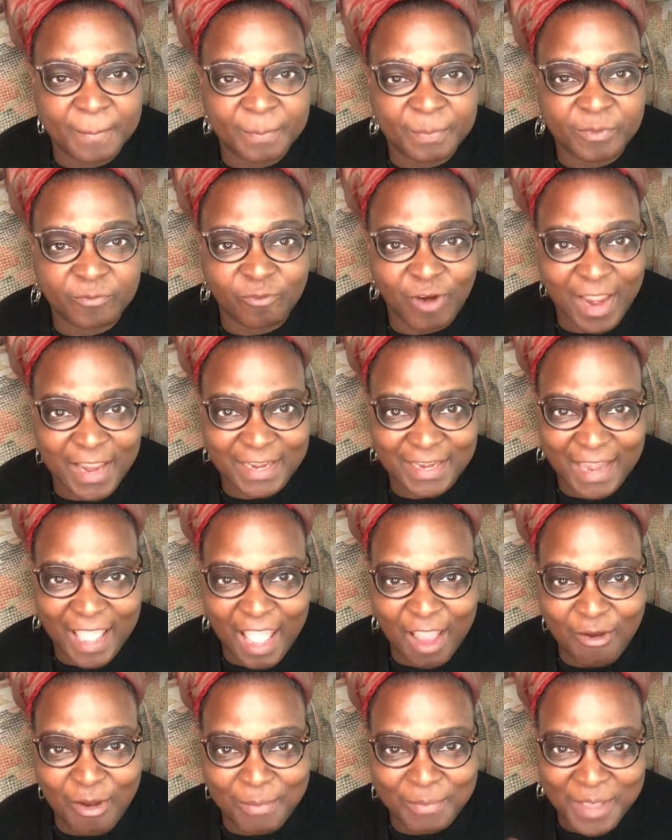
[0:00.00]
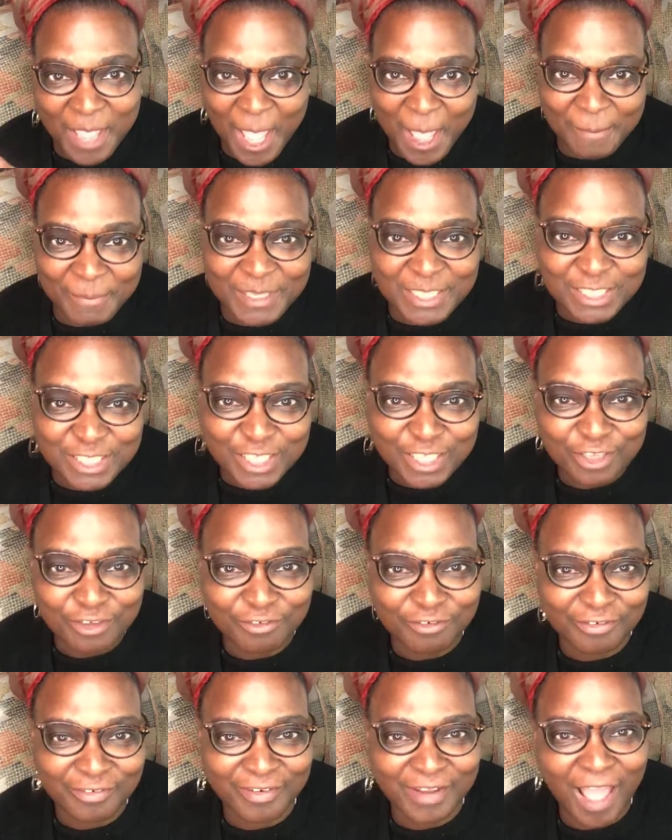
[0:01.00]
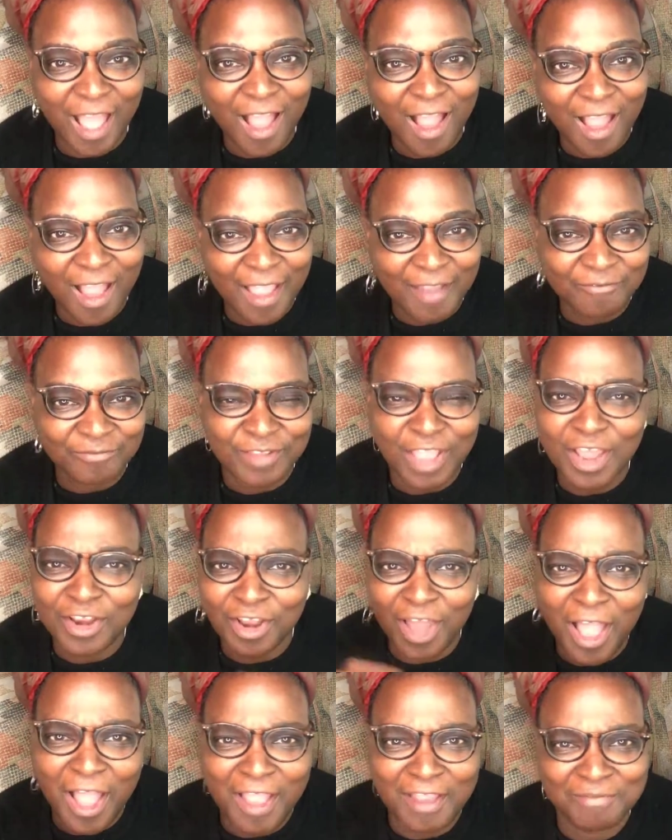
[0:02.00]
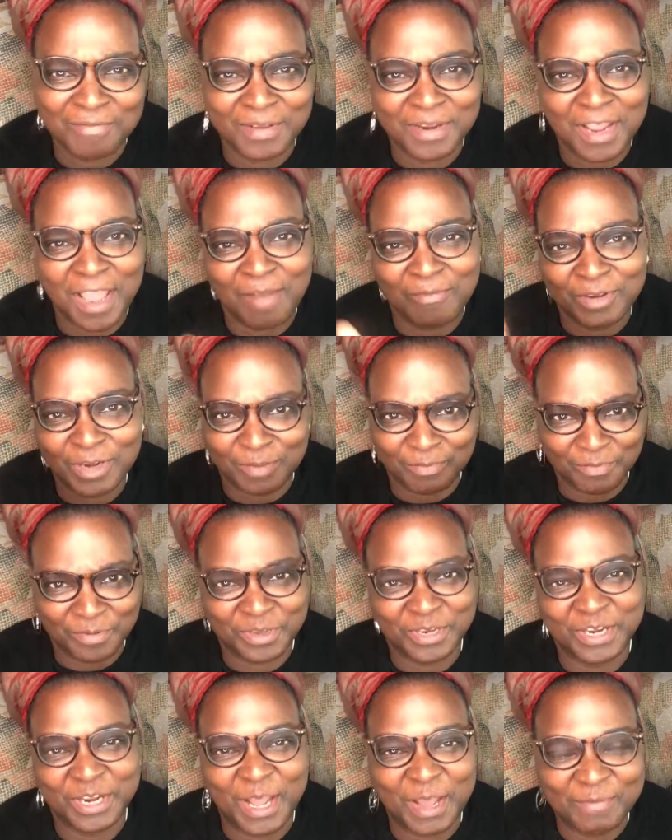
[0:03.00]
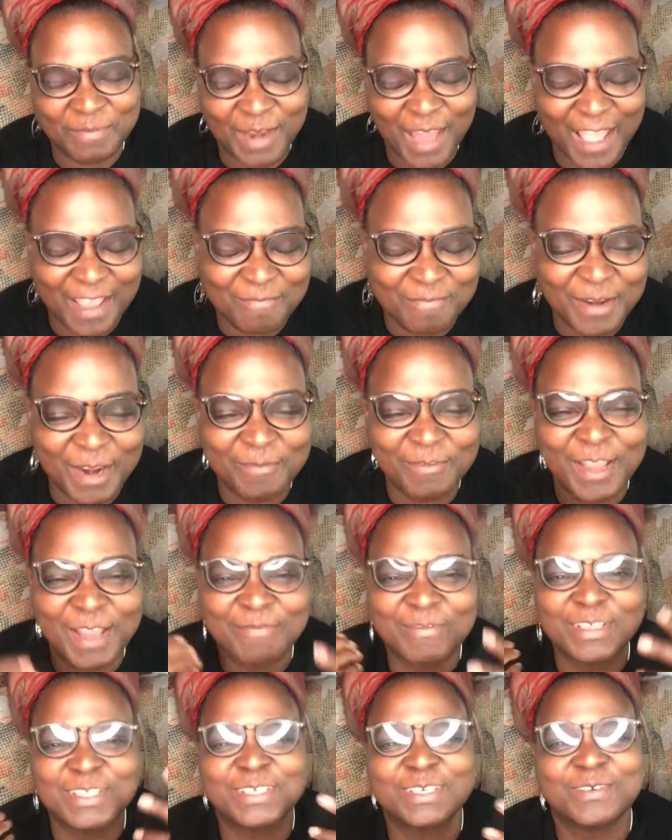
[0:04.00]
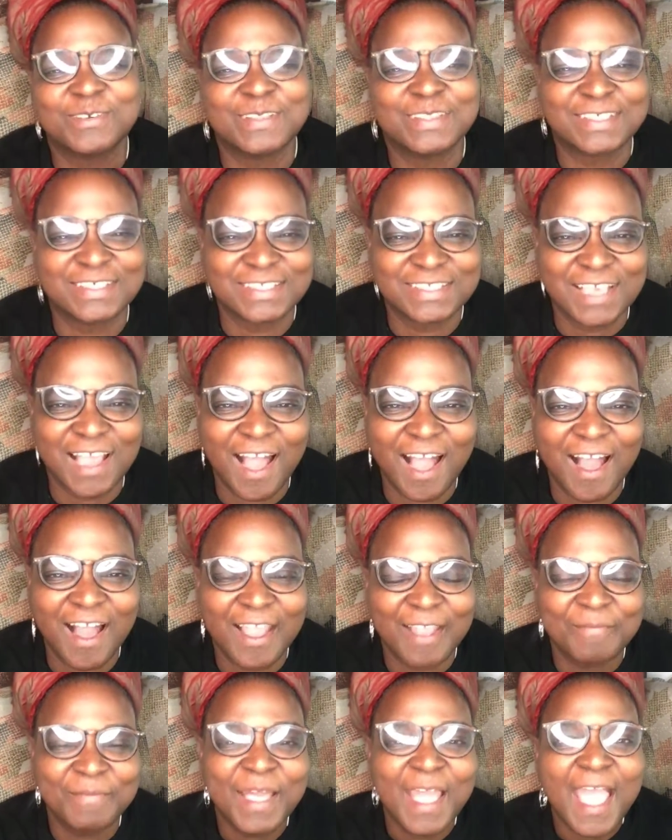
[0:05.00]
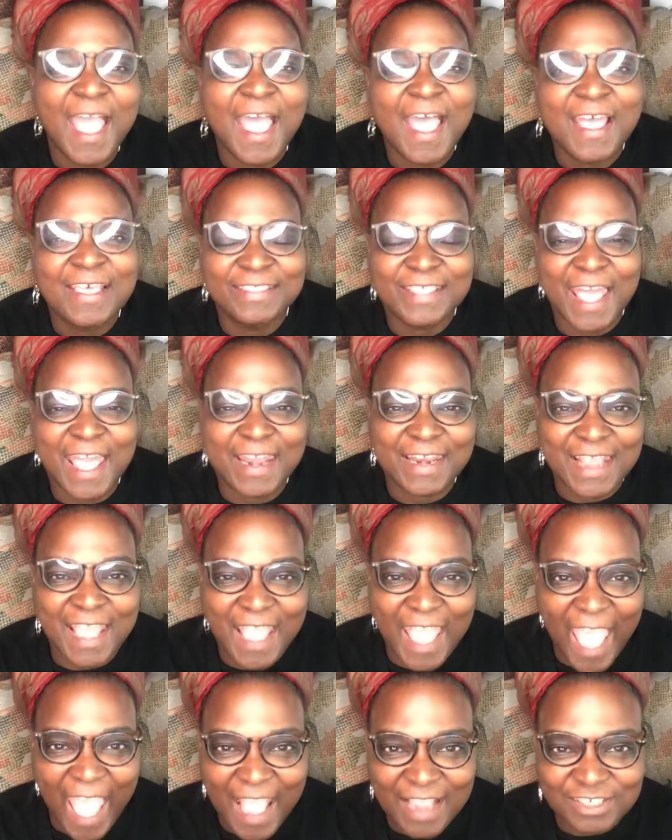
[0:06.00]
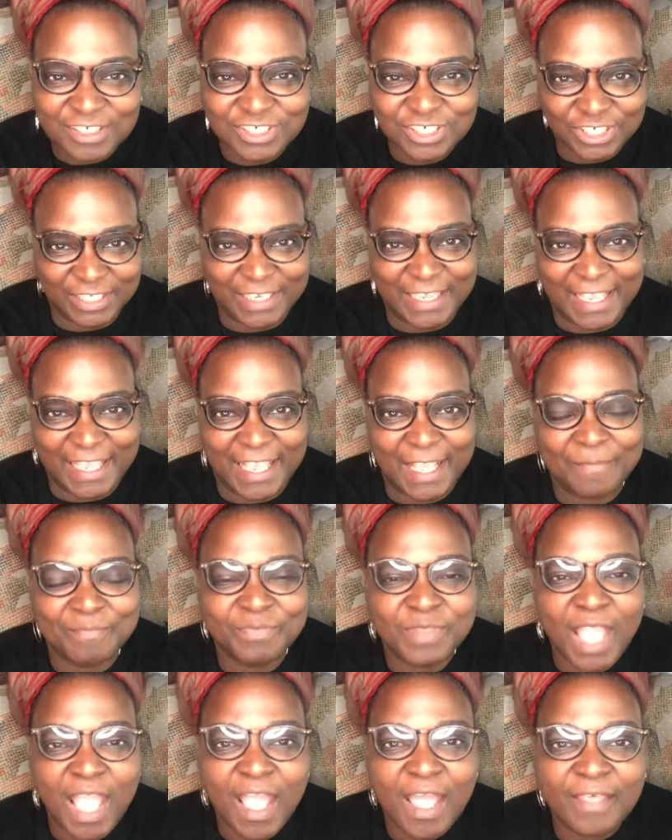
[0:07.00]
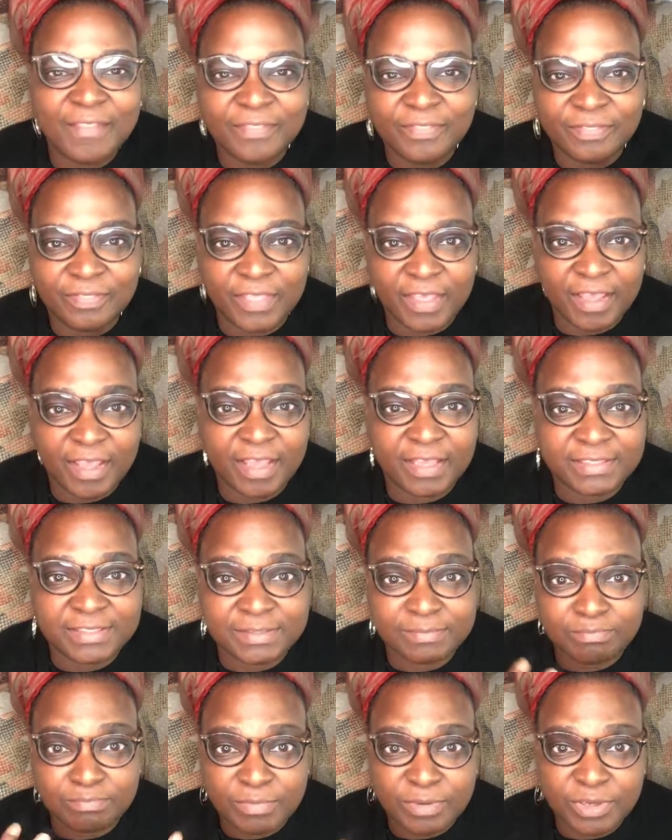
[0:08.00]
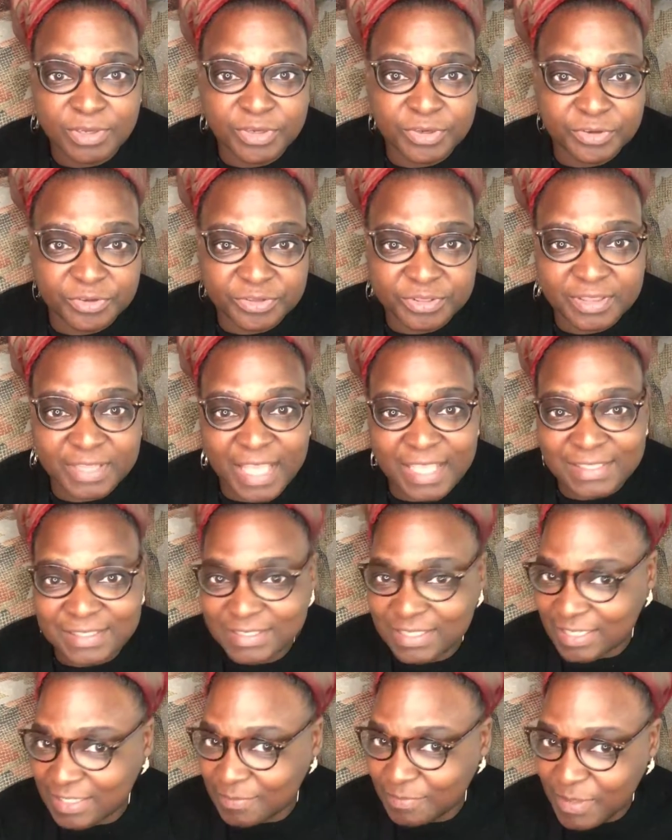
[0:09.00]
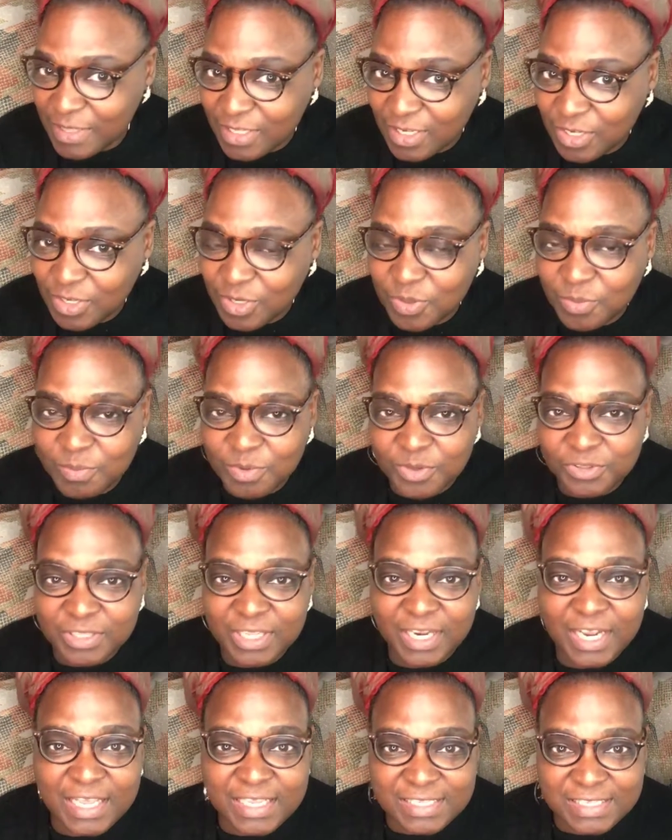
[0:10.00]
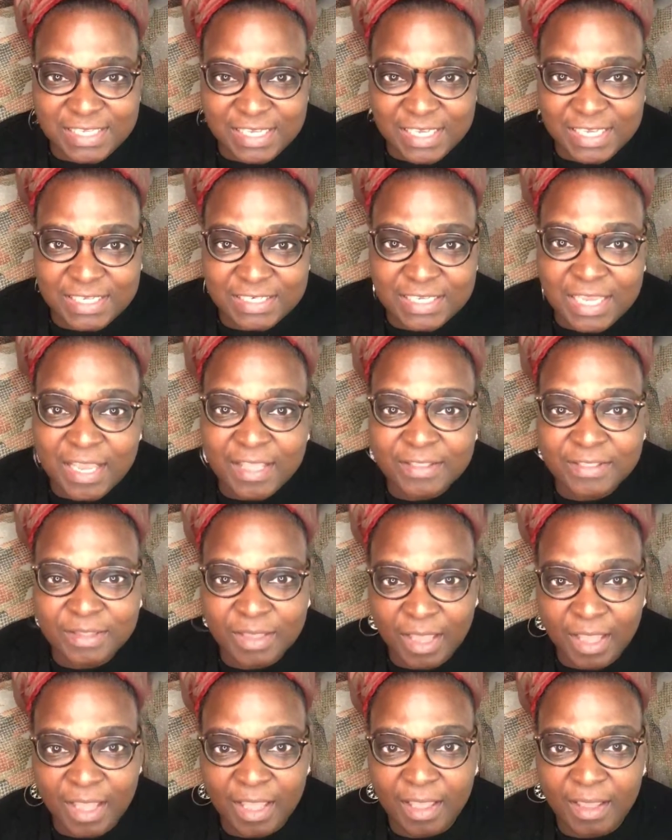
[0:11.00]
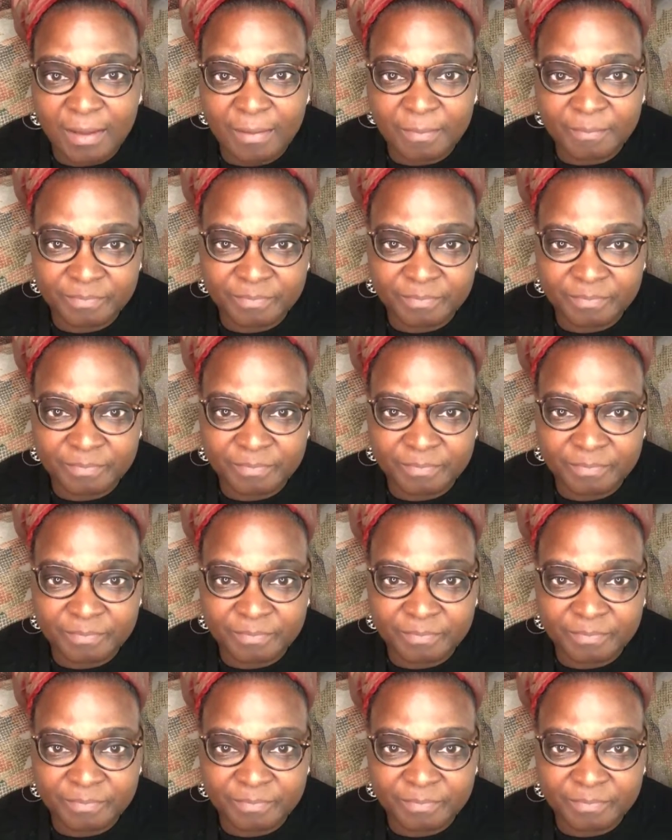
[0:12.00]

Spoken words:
right now I'm coming to you live, not live, but I'm going to put it up live, but I'm coming to you at the time that actually the moon, that's just been the new moon that I did the